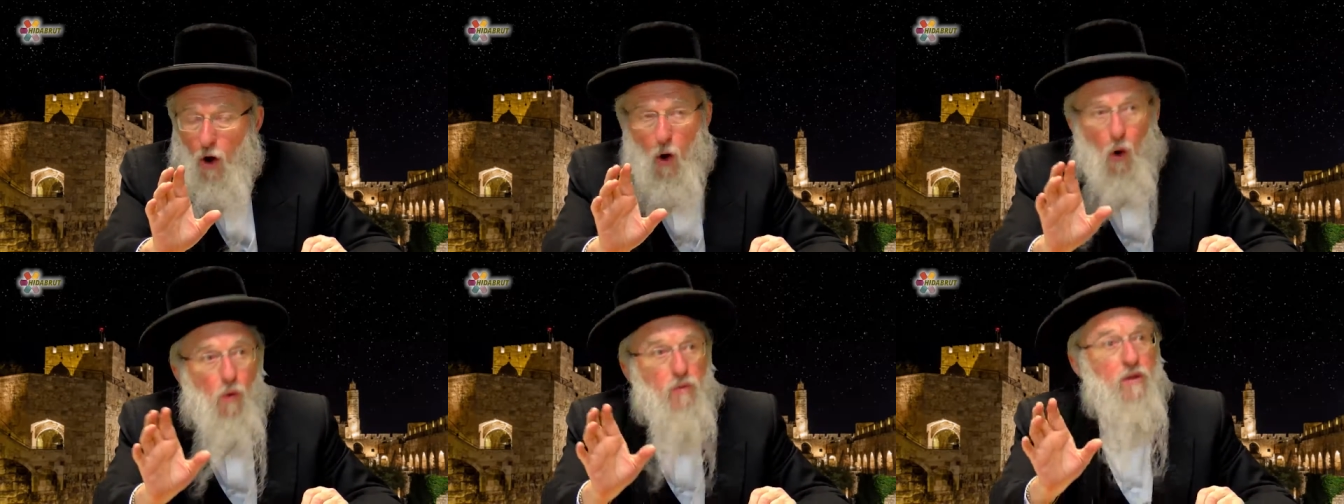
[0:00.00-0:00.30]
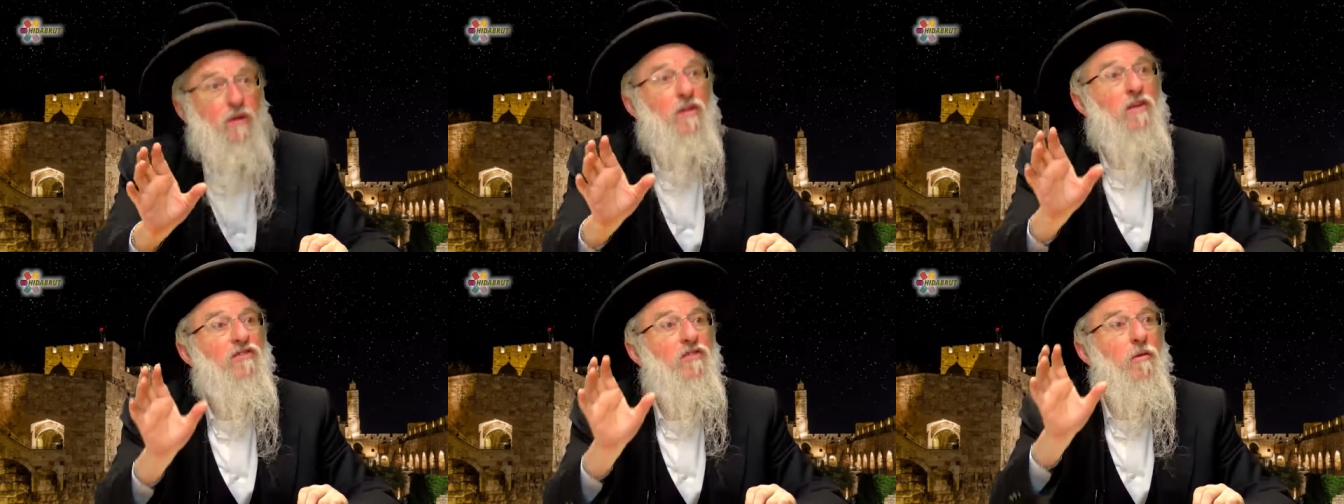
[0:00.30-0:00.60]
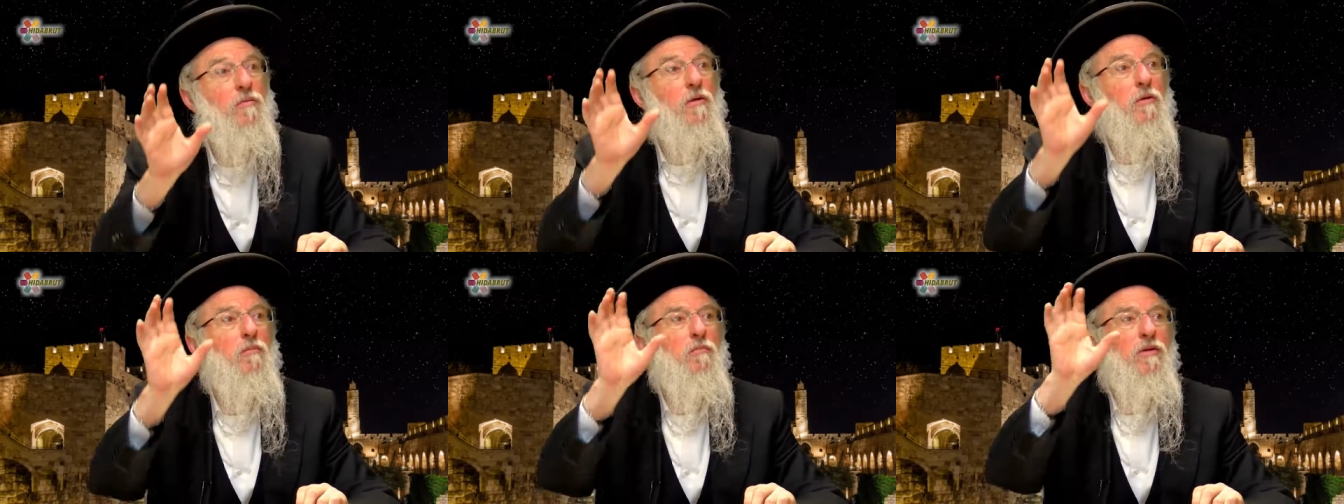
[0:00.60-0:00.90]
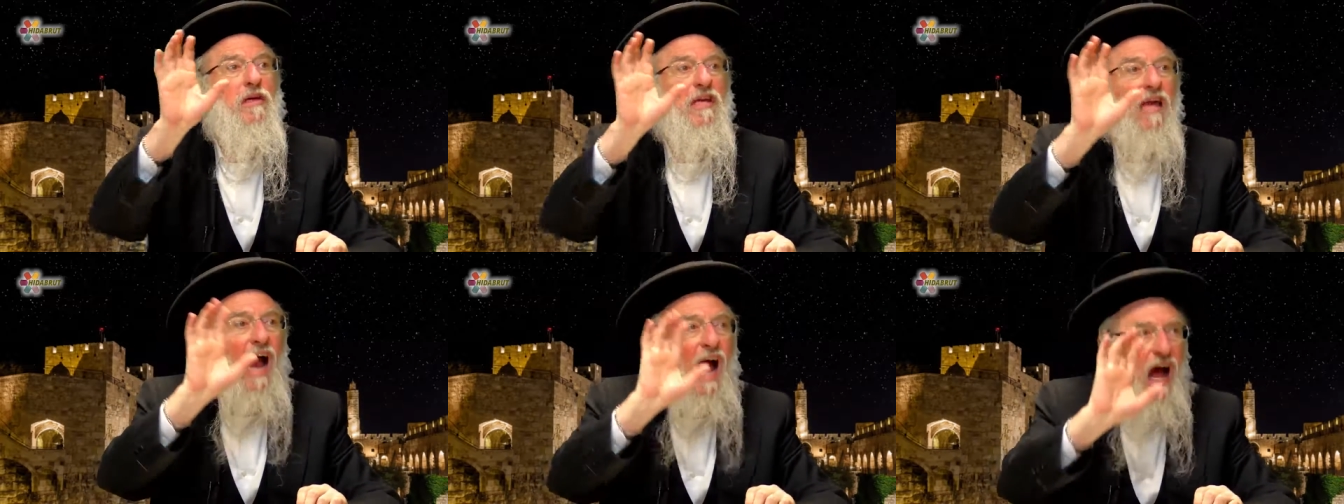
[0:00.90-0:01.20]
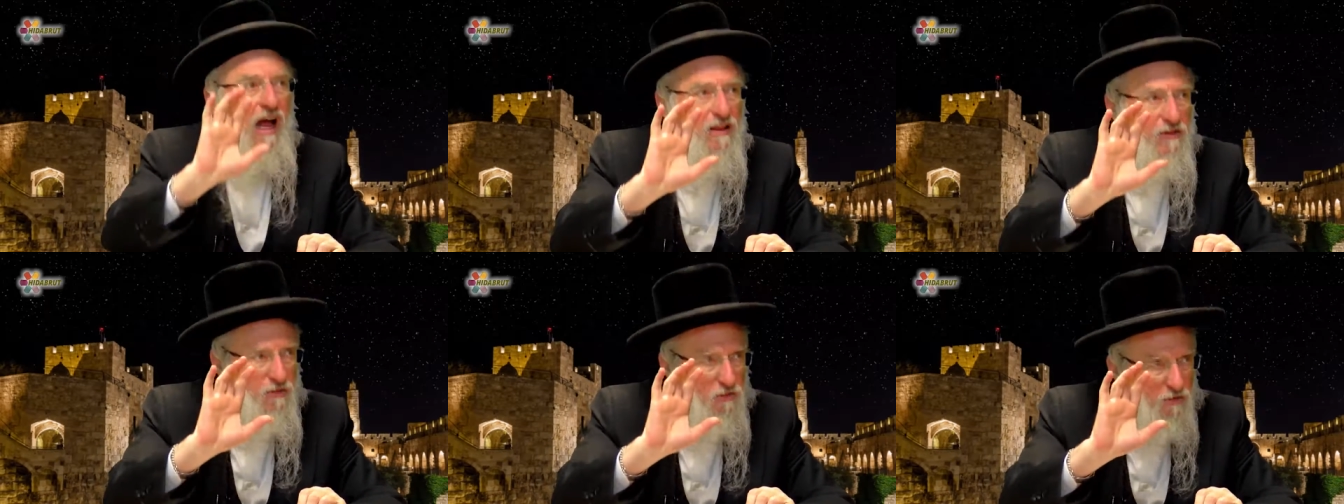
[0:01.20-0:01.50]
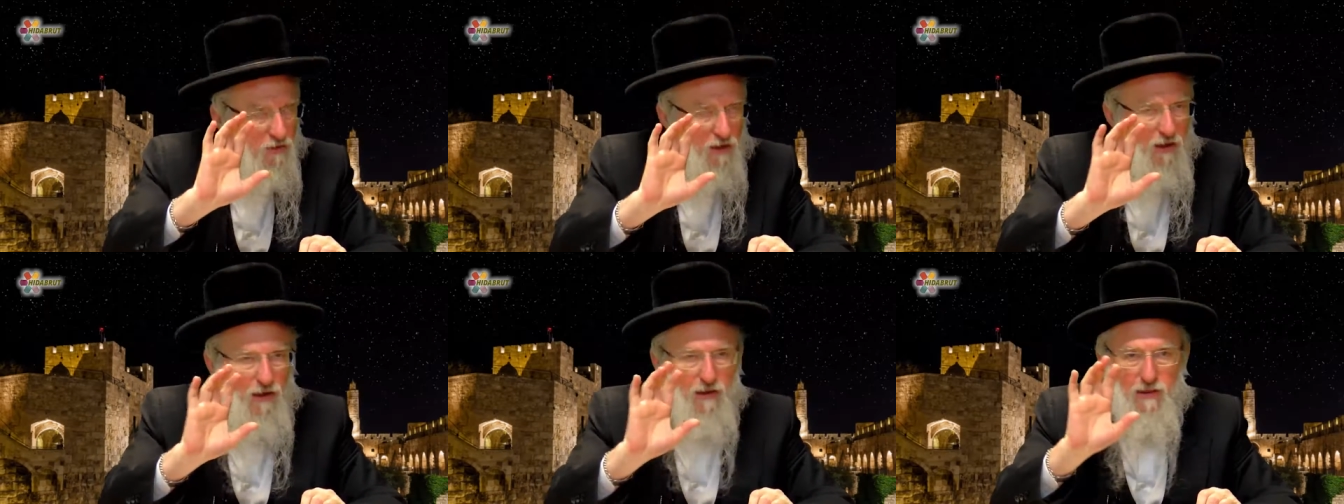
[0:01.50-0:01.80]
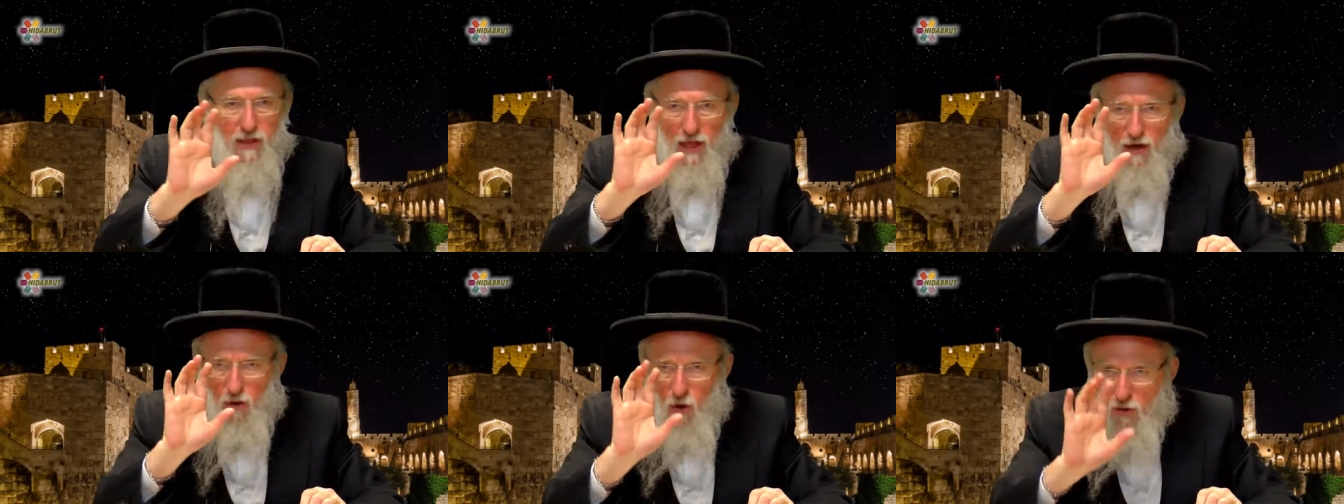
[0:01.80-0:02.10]
Only there's something beyond
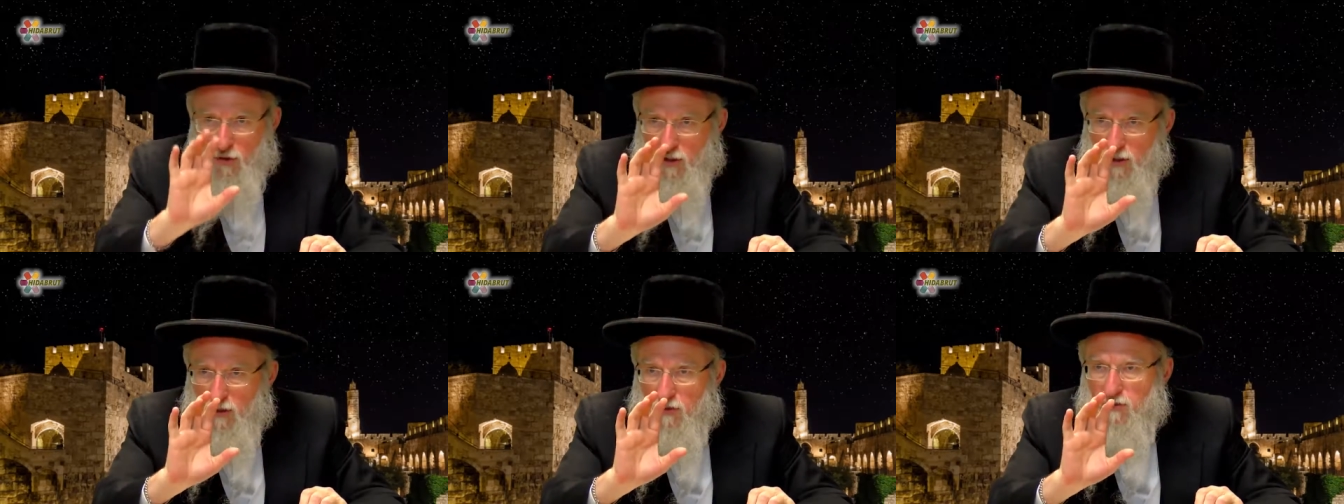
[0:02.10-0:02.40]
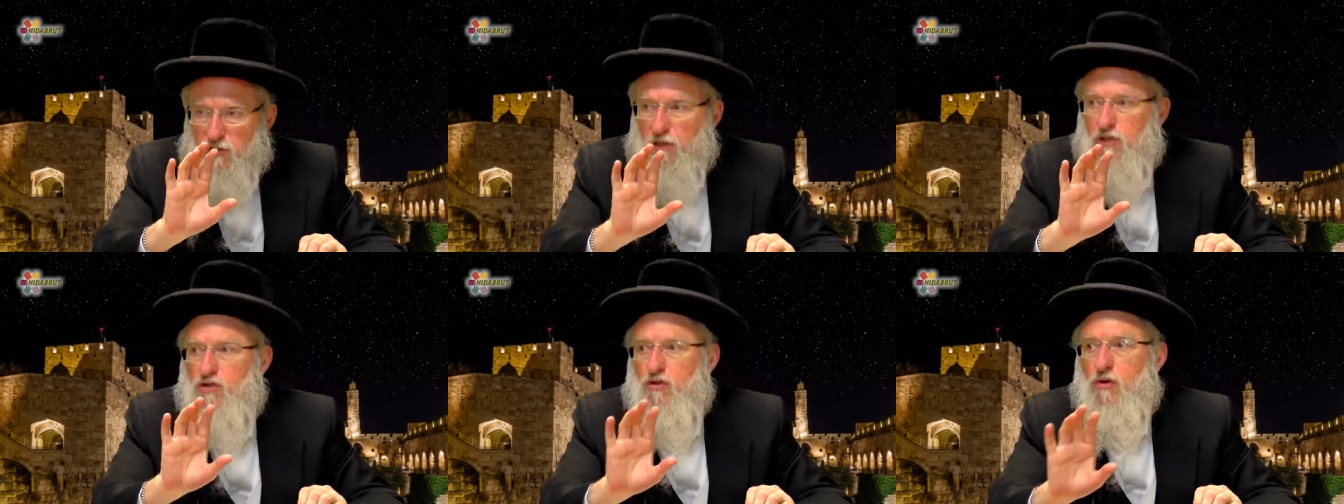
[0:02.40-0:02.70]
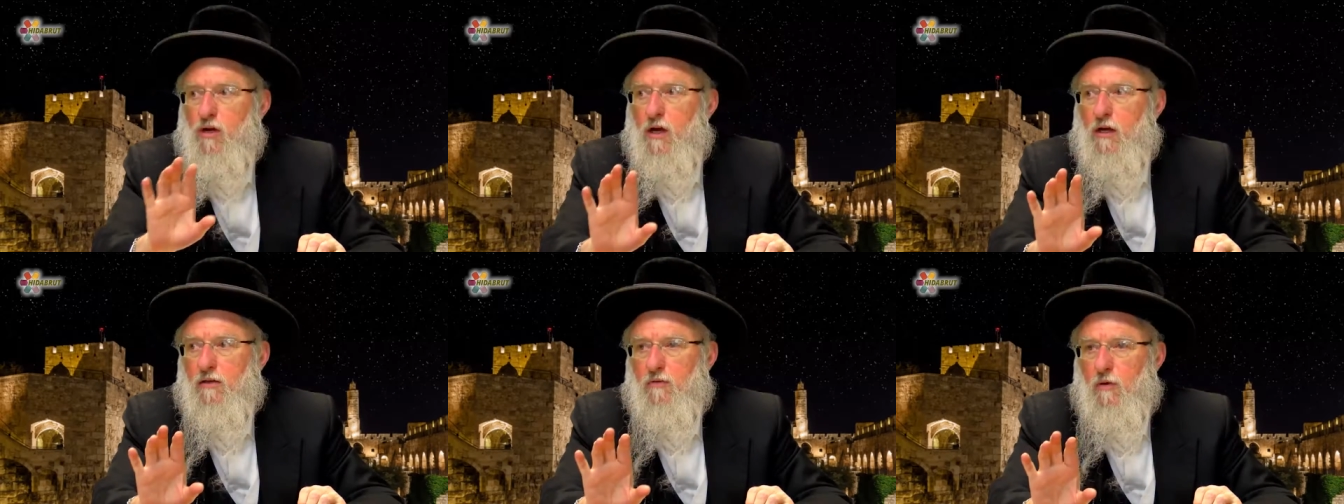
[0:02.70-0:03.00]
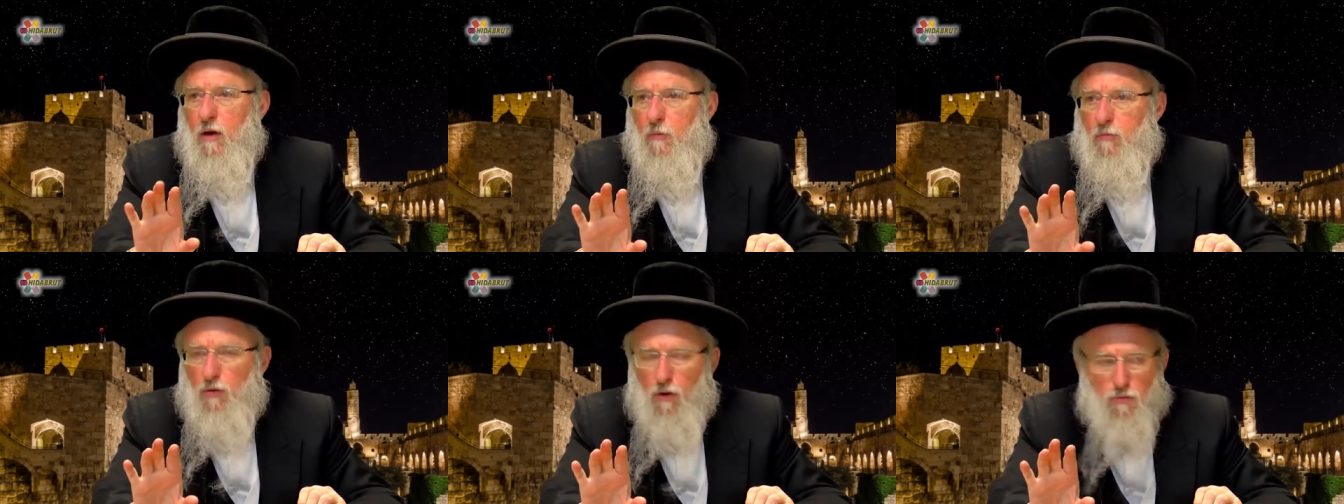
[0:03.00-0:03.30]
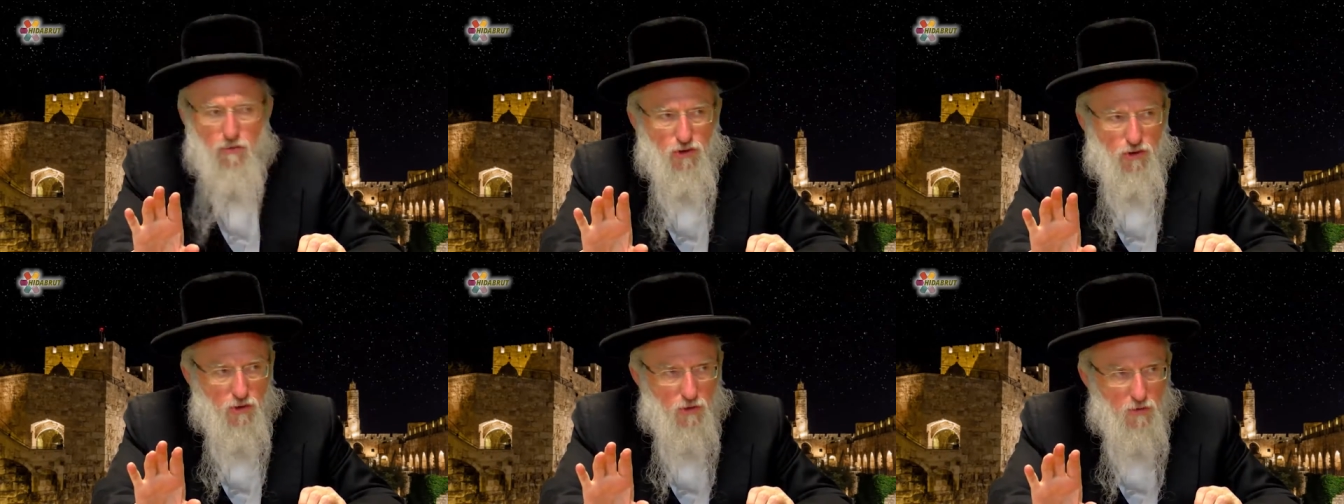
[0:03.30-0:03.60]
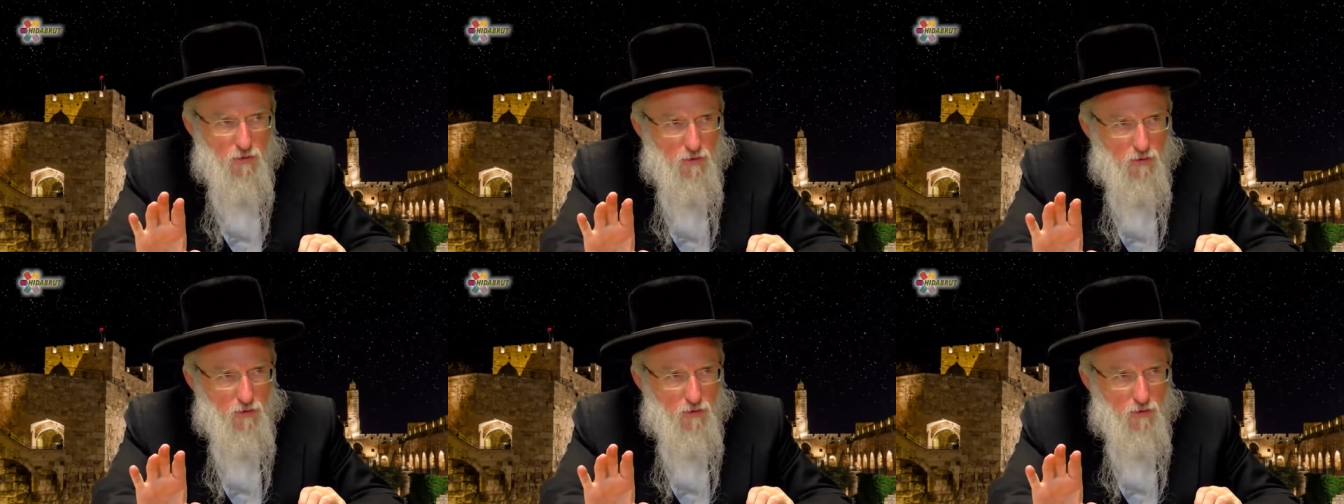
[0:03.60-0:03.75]
that holiness that you can't approach.